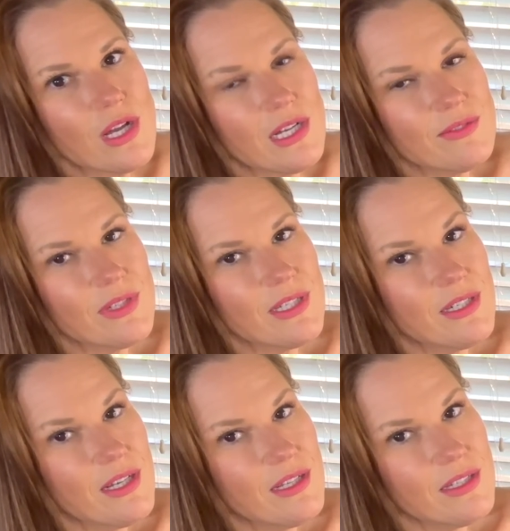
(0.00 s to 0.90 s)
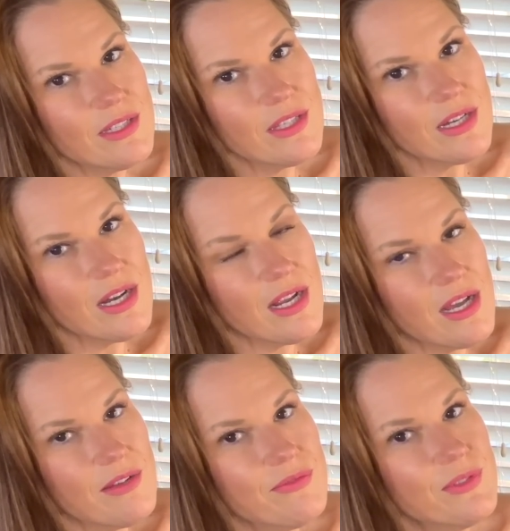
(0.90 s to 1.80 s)

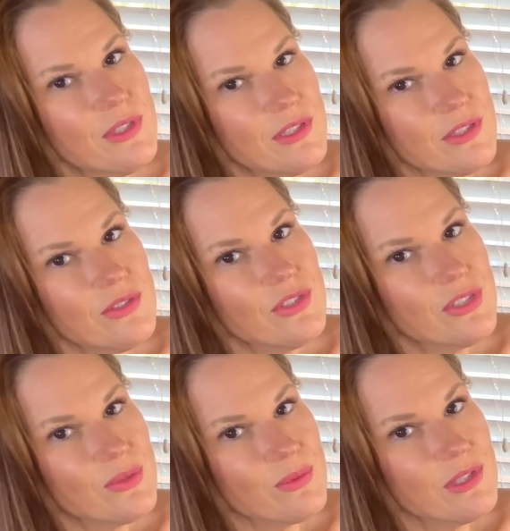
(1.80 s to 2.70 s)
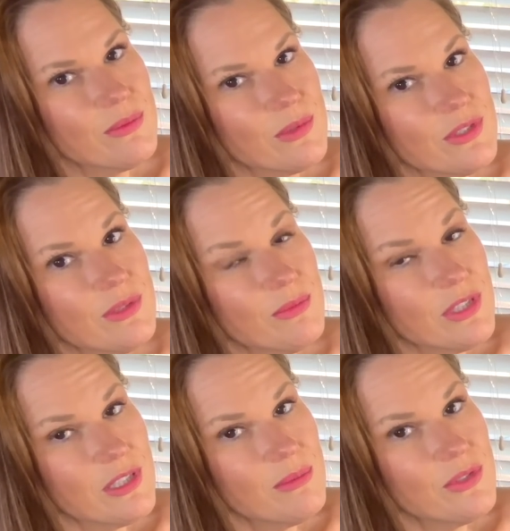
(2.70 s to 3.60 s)
I feel like you just really want some
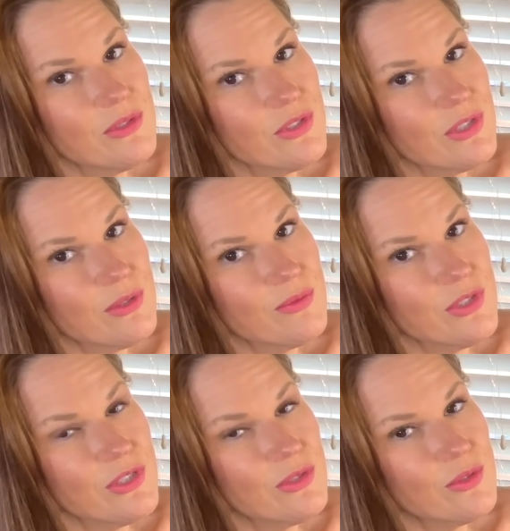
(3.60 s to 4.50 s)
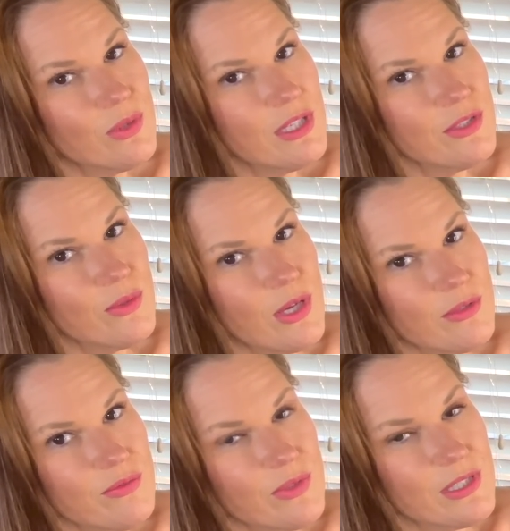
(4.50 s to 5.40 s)
time to yourself, and you don't quite know how to
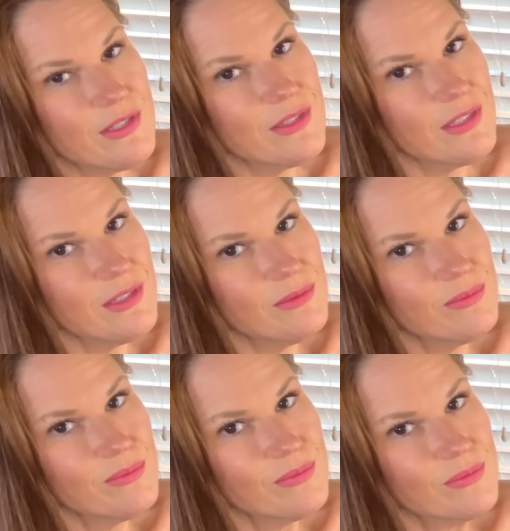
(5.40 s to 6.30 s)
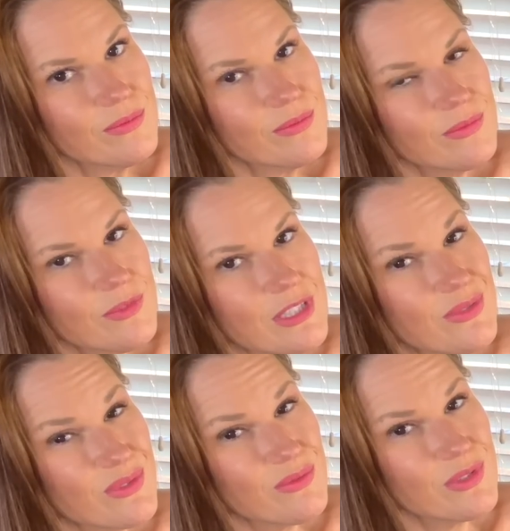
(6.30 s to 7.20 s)
phrase that. That's
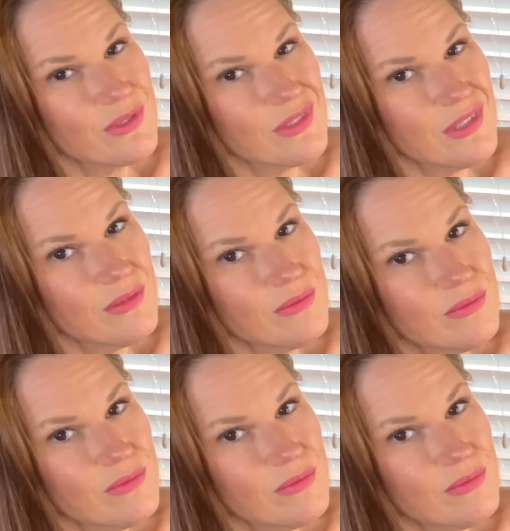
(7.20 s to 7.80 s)
what it feels like.